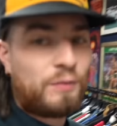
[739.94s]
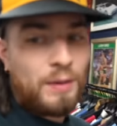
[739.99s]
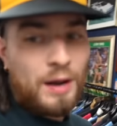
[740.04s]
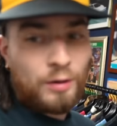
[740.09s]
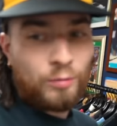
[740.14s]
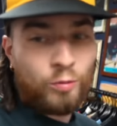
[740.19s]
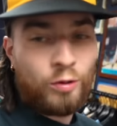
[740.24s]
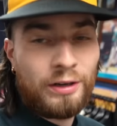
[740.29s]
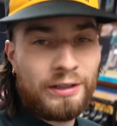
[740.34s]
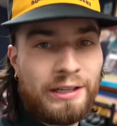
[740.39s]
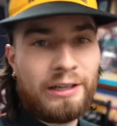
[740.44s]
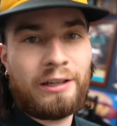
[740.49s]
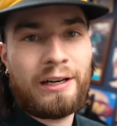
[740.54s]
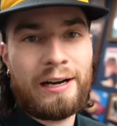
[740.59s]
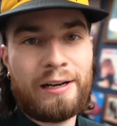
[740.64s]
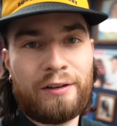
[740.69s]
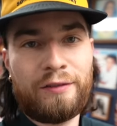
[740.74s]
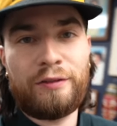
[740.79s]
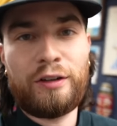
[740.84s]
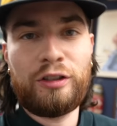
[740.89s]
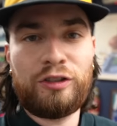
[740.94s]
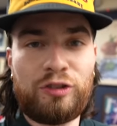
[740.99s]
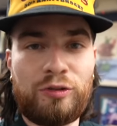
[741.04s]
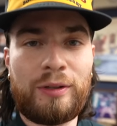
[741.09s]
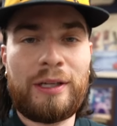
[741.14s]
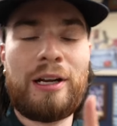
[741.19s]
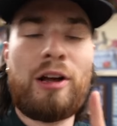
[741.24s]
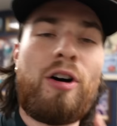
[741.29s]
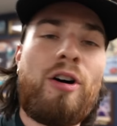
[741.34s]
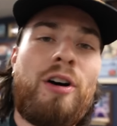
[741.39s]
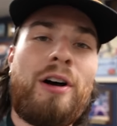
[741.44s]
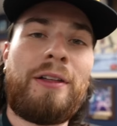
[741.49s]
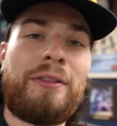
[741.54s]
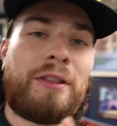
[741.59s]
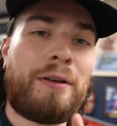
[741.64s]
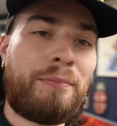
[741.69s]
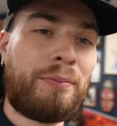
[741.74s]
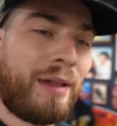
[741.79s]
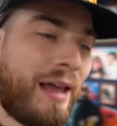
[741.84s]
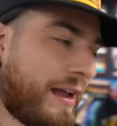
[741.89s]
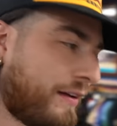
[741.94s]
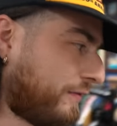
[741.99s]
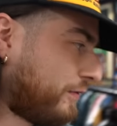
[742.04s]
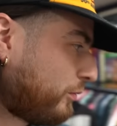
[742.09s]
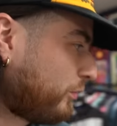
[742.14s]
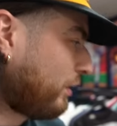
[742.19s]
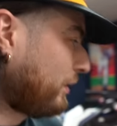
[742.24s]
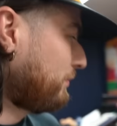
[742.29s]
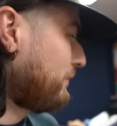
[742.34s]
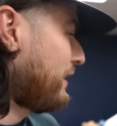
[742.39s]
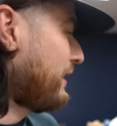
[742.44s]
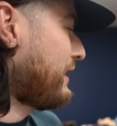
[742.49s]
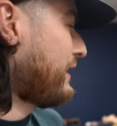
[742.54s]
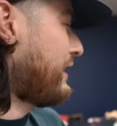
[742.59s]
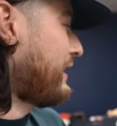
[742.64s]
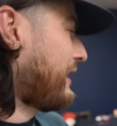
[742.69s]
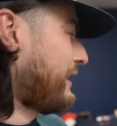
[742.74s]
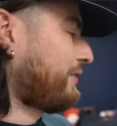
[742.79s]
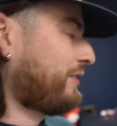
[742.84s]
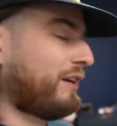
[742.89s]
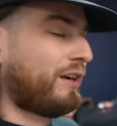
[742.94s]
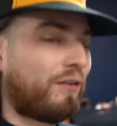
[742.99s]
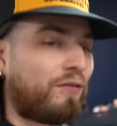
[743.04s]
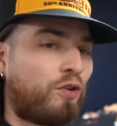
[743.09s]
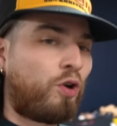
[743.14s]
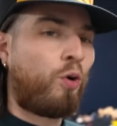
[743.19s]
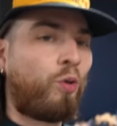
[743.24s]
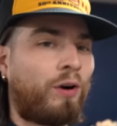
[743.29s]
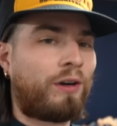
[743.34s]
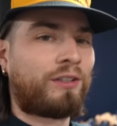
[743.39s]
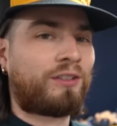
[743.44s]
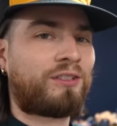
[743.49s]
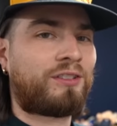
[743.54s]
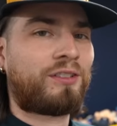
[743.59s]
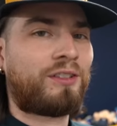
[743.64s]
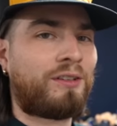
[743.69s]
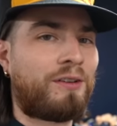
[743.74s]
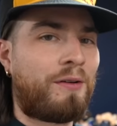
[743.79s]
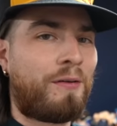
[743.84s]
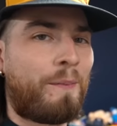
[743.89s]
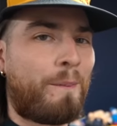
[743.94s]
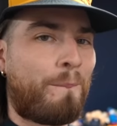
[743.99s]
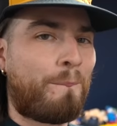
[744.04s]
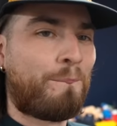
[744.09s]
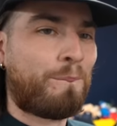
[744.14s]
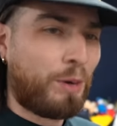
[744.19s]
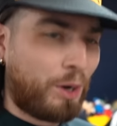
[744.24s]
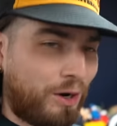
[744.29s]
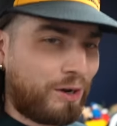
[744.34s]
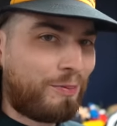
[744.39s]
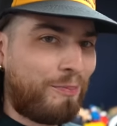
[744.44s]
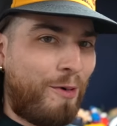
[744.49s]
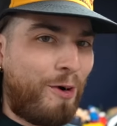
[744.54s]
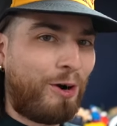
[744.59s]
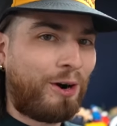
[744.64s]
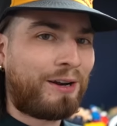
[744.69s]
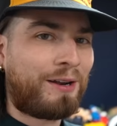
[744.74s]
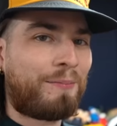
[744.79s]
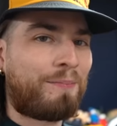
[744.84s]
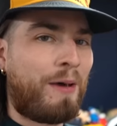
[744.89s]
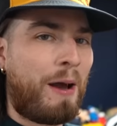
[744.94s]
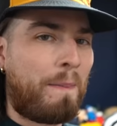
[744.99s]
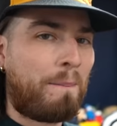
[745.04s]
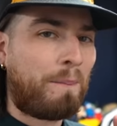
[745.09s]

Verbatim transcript: my one year anniversary on the platform. And then, of course, bookmark my